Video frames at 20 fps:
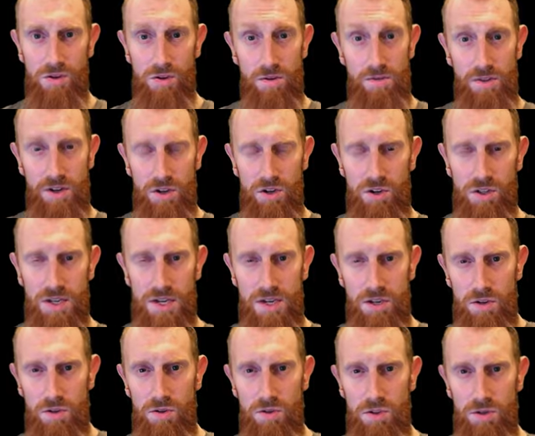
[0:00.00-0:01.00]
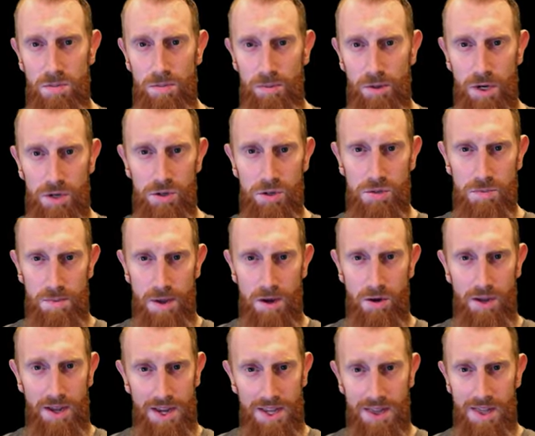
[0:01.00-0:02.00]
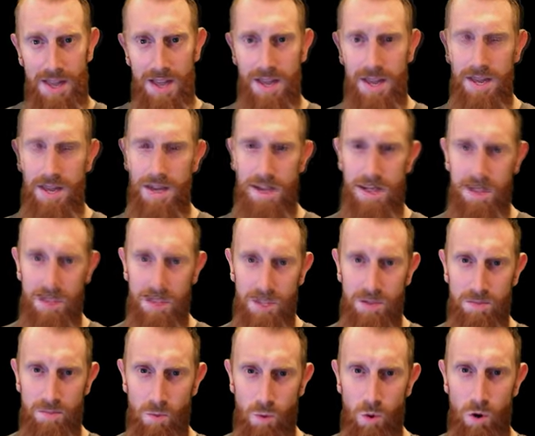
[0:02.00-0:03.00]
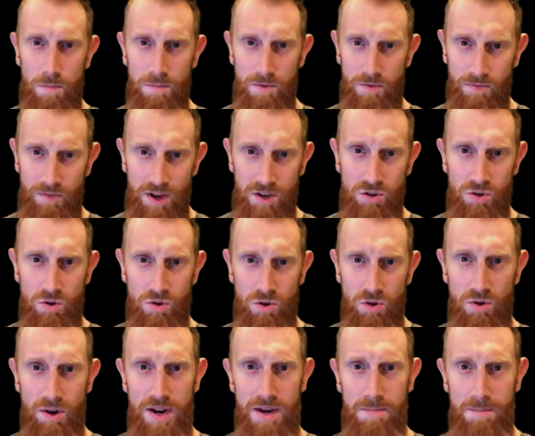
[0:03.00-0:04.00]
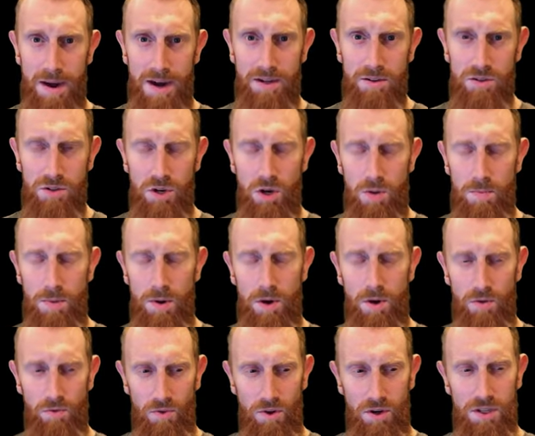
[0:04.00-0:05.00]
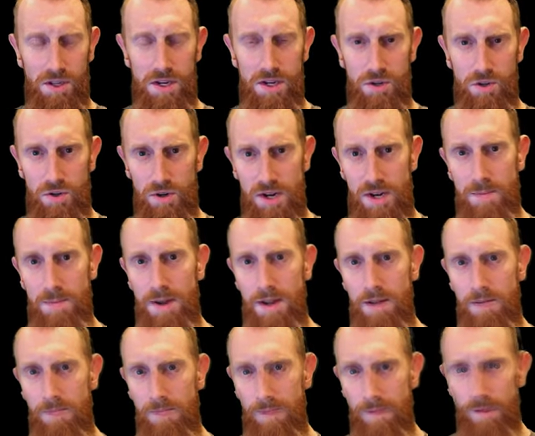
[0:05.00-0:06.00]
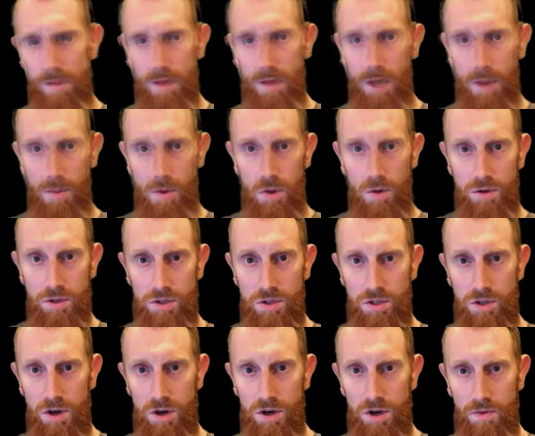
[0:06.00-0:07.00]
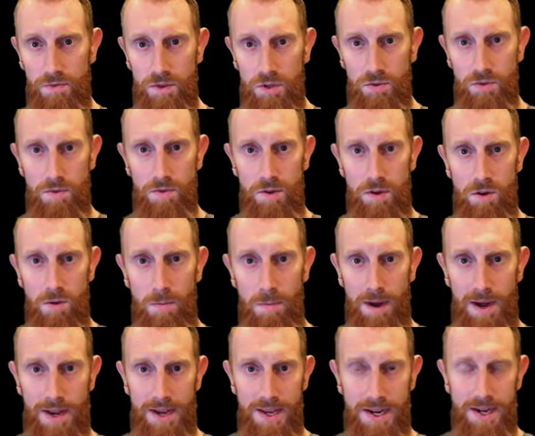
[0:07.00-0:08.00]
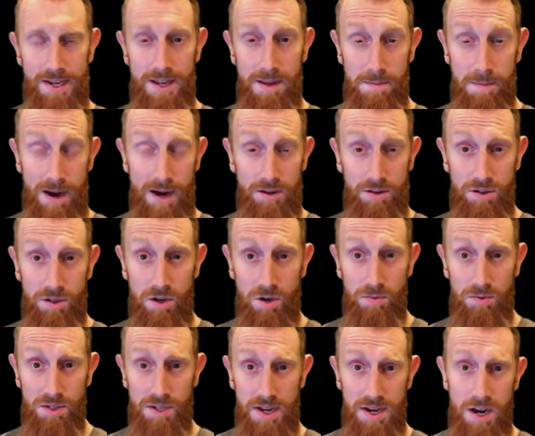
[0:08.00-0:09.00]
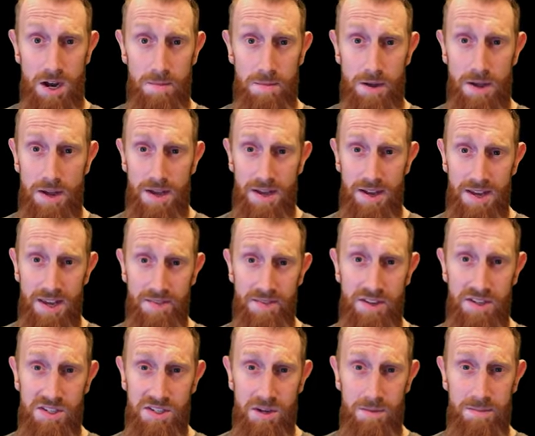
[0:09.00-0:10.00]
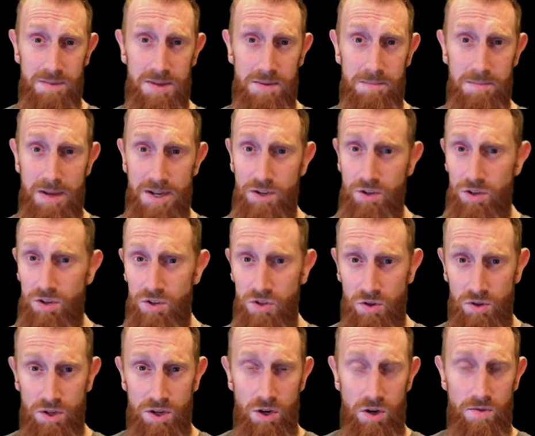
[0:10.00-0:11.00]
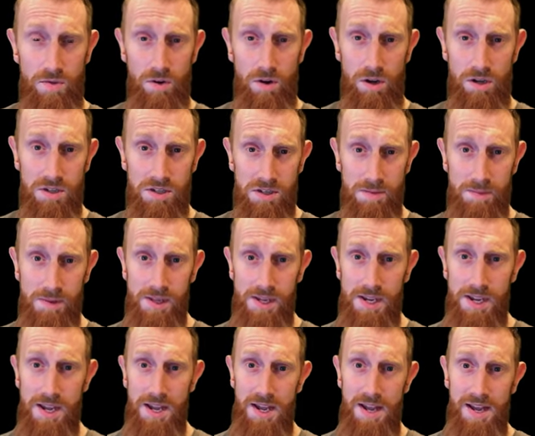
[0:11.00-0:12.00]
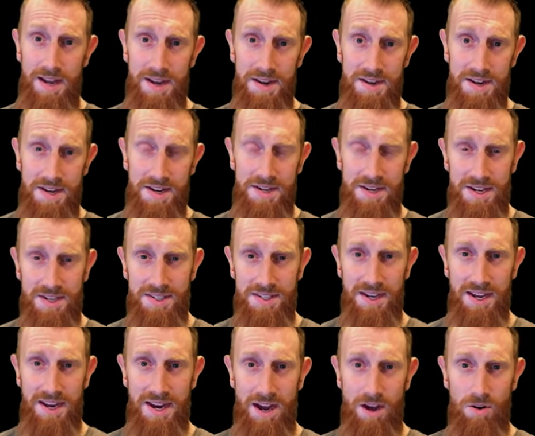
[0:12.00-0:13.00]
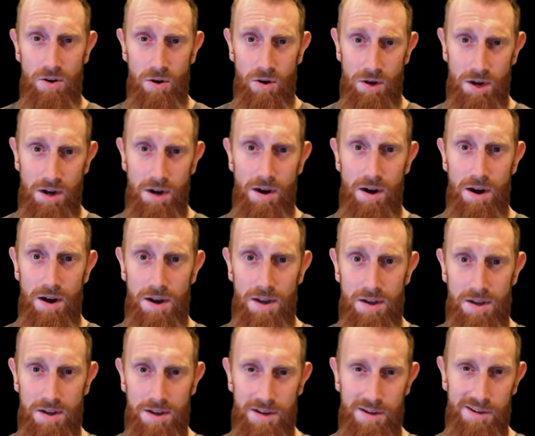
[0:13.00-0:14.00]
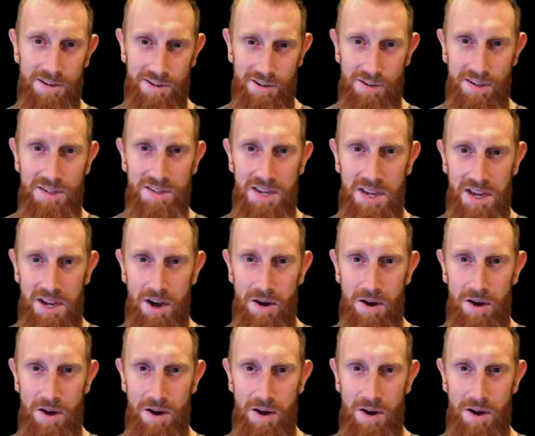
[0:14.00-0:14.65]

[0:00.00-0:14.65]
to eventually do some precious metal inlay, this more professional grade microscope really intrigued me. I'm going to start off this review by getting the microscope set up, giving some dimensions on the overall assembly, and then testing it out on a guard. So let's get